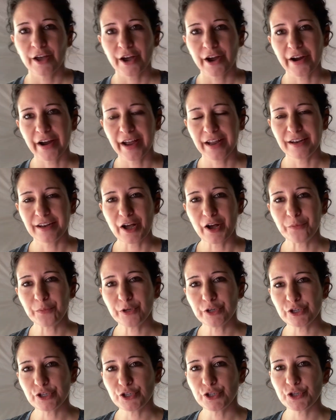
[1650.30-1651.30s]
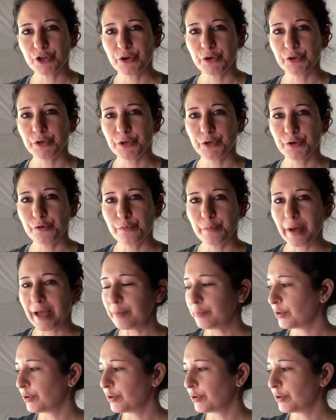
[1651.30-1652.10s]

All right, now I'm going to show you my